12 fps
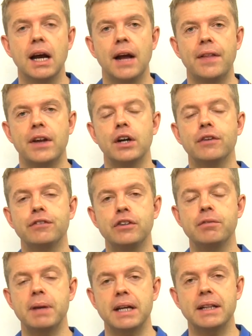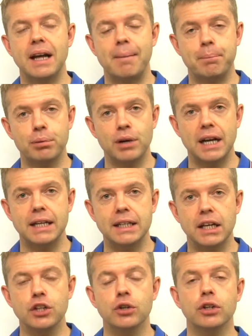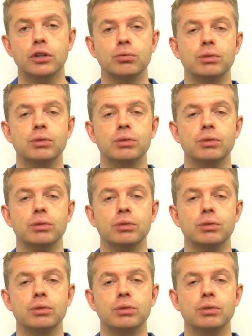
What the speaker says: And then after you've made that break, you're going to